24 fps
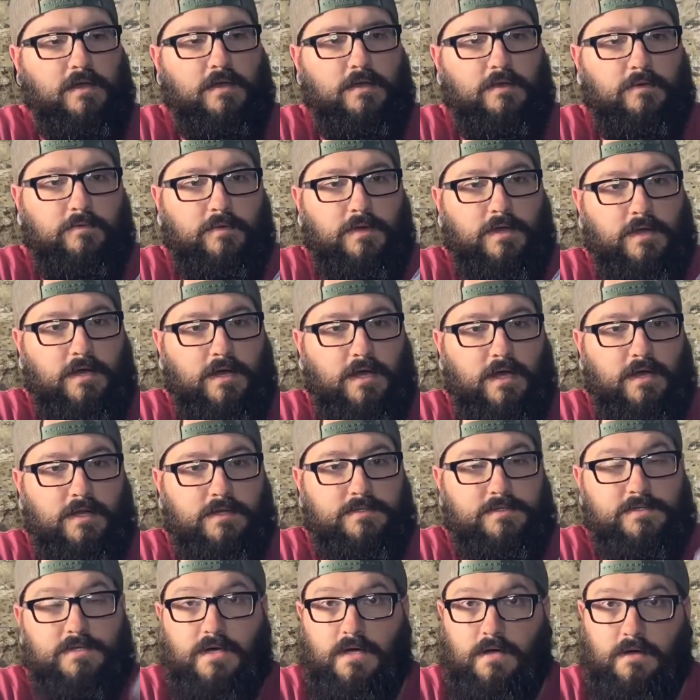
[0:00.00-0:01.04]
We
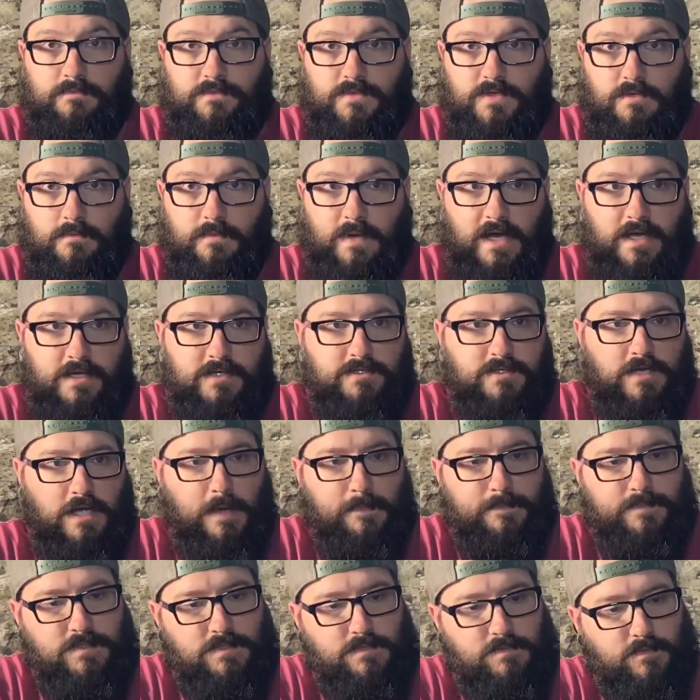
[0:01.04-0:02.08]
got two back
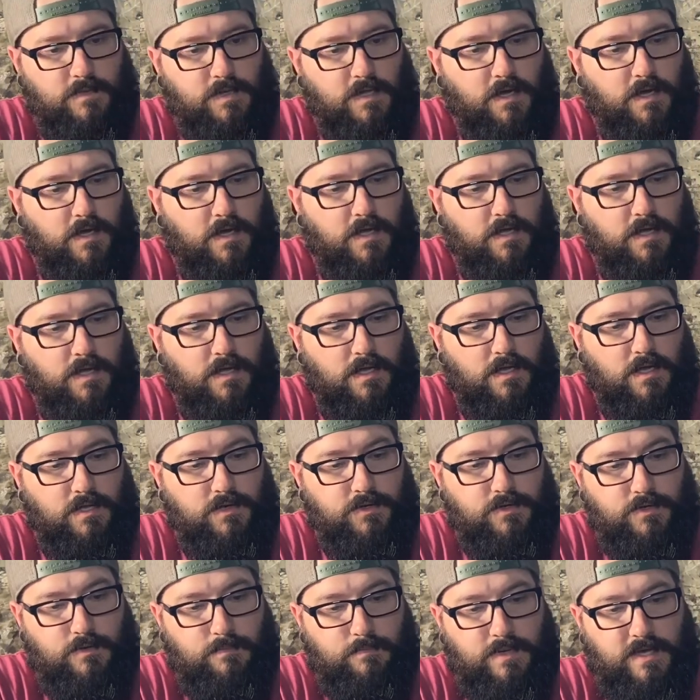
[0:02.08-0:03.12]
straps. We got a
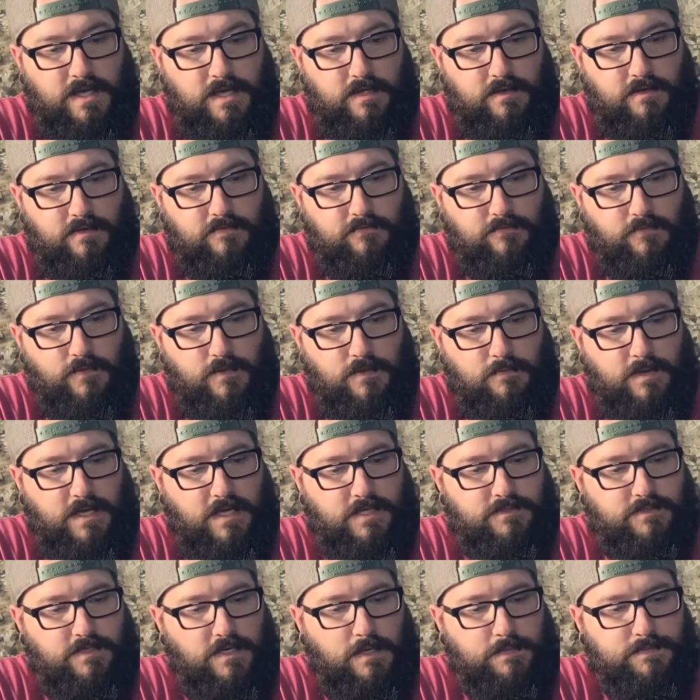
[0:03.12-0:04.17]
new pin for the back
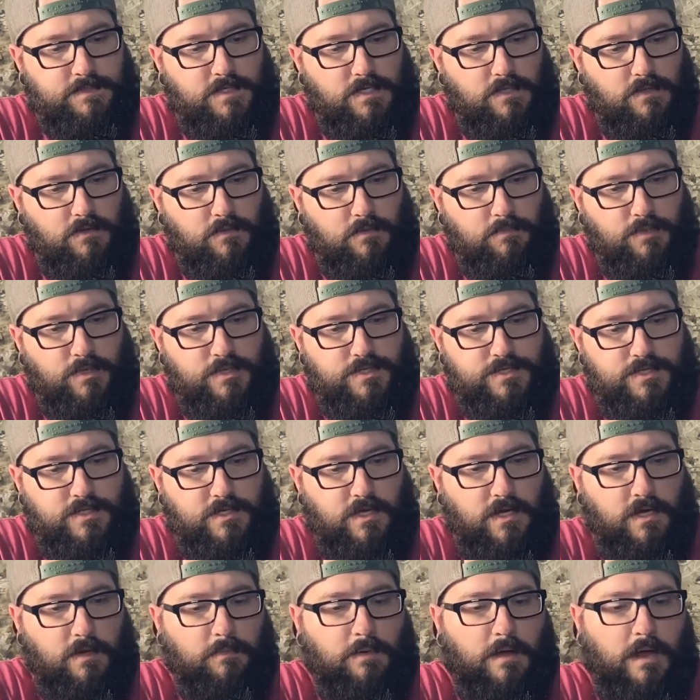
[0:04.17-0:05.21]
straps and a little pusher to
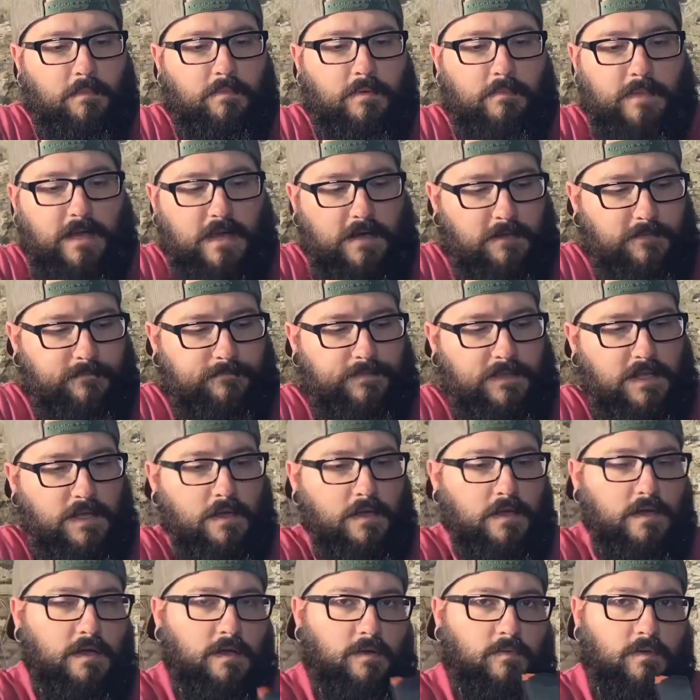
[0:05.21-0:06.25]
help pop them out.
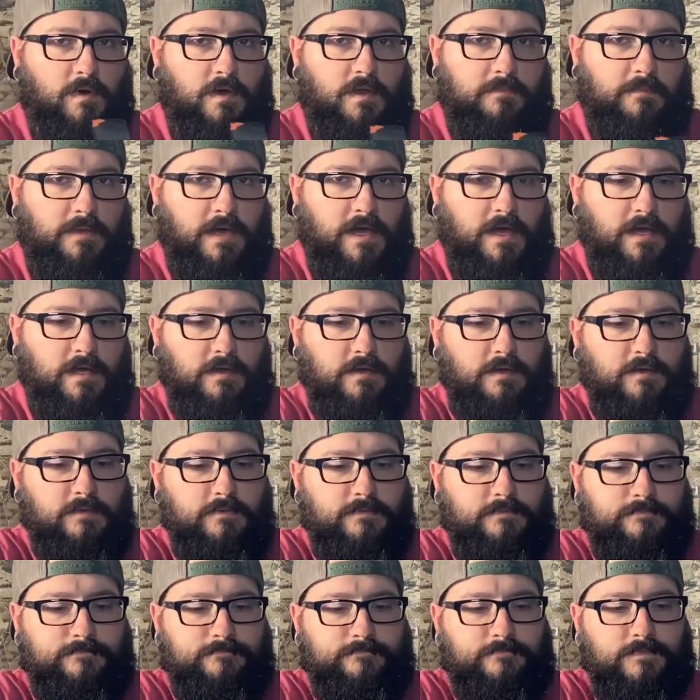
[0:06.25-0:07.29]
One mag,
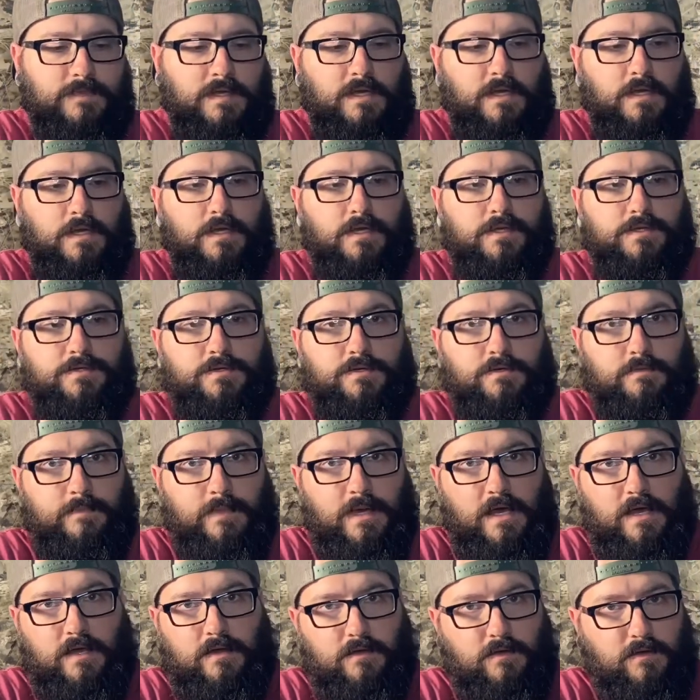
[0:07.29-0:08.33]
two
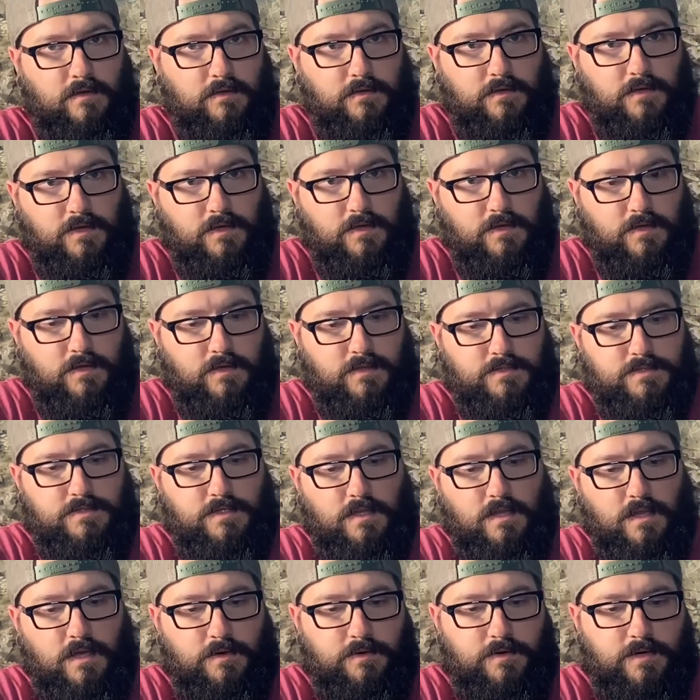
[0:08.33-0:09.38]
mag. Here's the
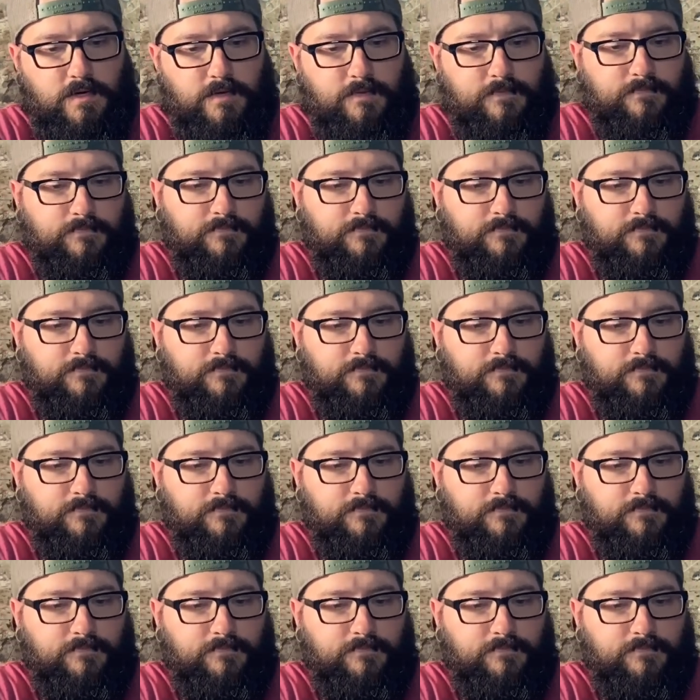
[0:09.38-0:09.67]
loader.